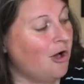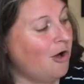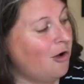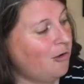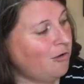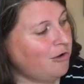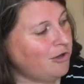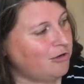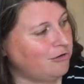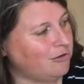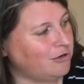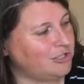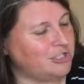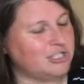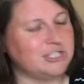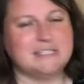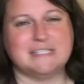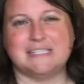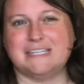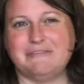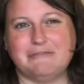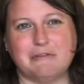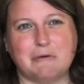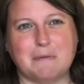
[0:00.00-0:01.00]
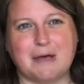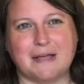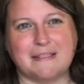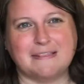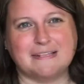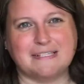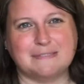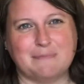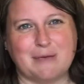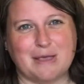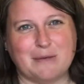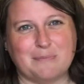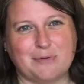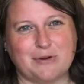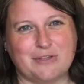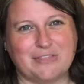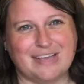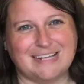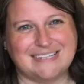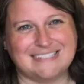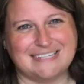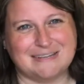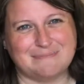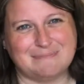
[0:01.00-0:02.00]
or you could just leave them on this paper.
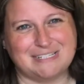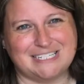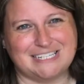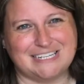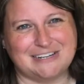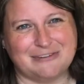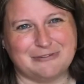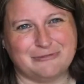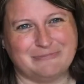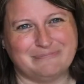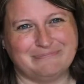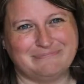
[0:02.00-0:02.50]
That's up to you.